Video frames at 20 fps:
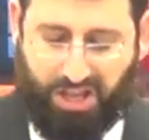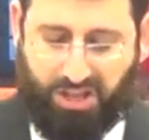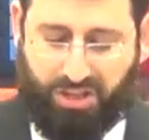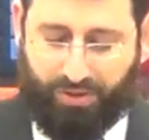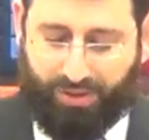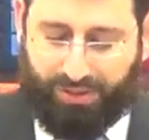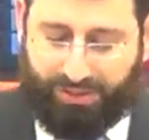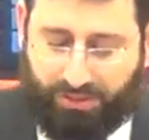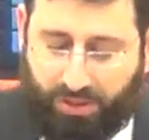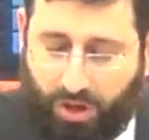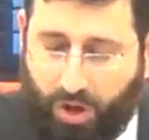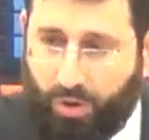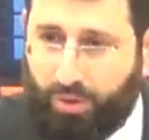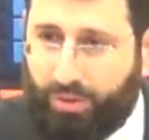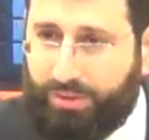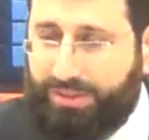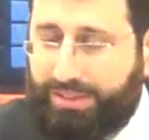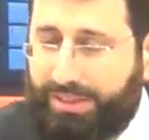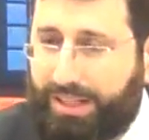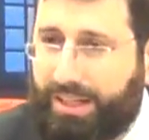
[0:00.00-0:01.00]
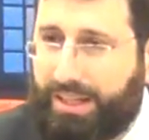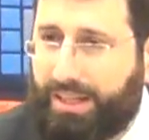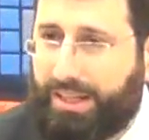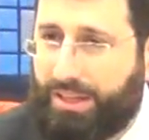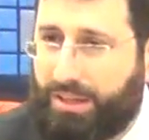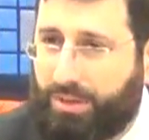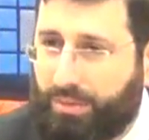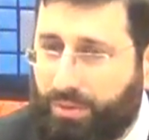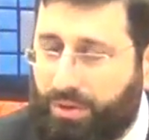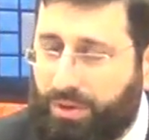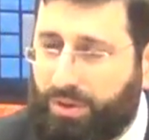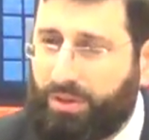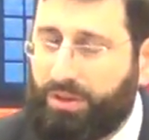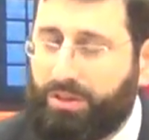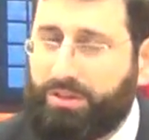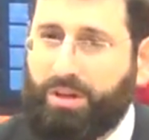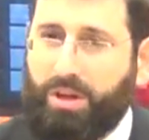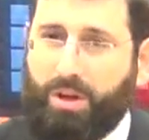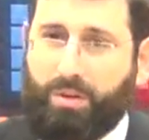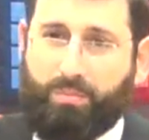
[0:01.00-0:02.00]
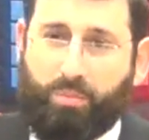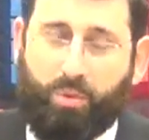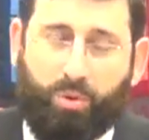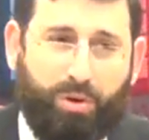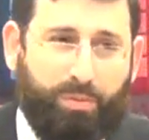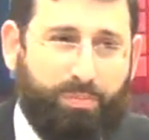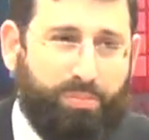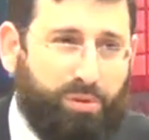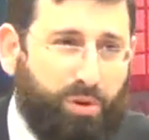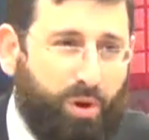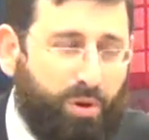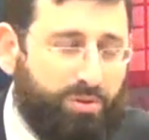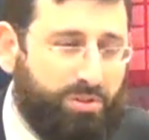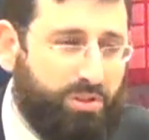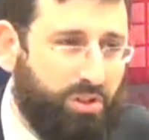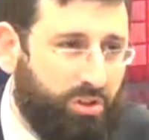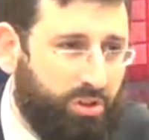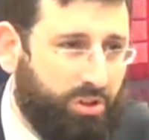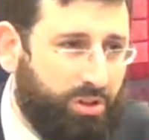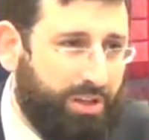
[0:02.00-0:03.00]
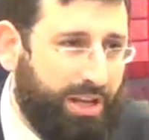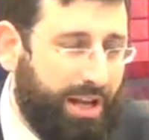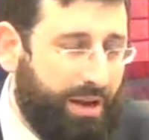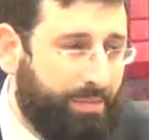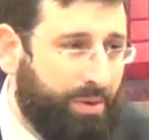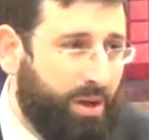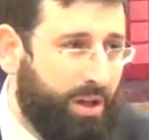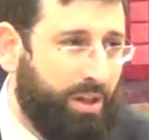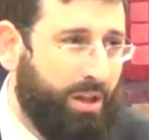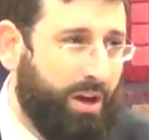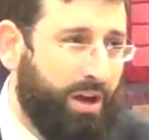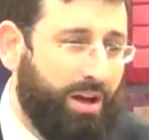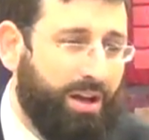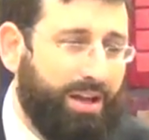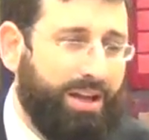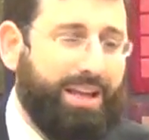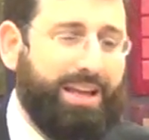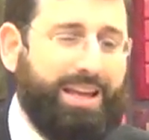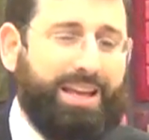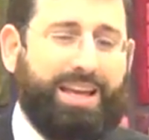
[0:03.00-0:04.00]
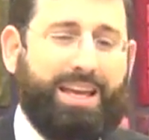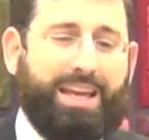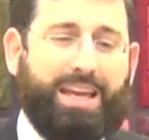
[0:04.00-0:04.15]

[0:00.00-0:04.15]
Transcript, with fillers: there is no city in the world more prone to learn Kabbalah,